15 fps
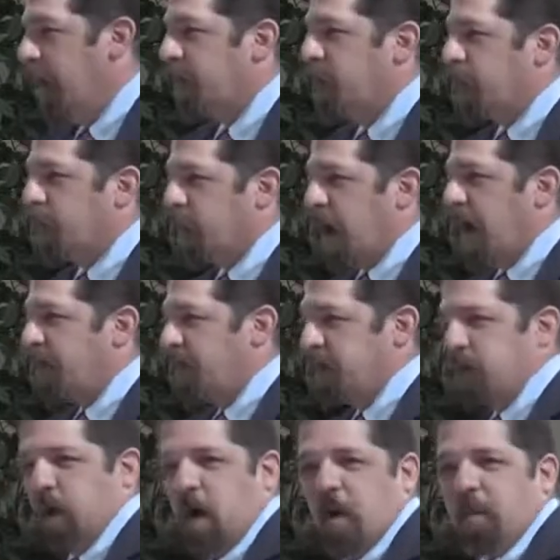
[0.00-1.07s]
The breath of
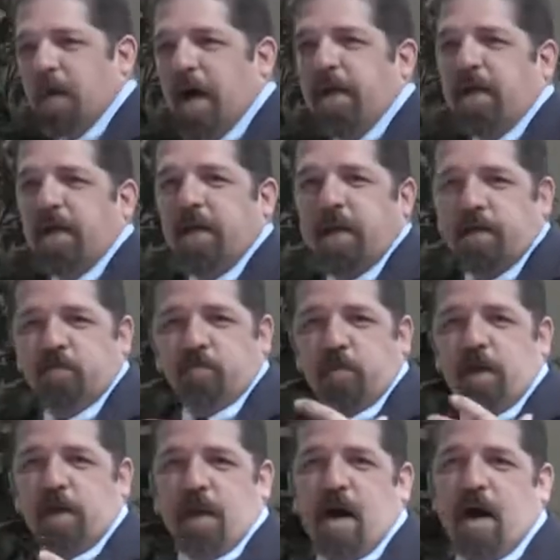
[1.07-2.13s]
the Almighty gives
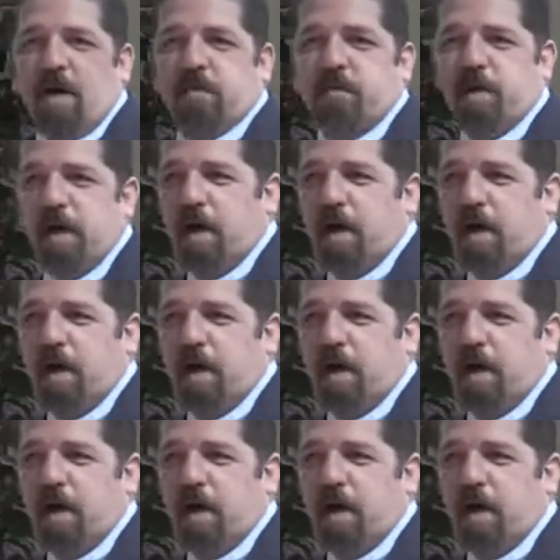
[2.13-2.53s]
me life."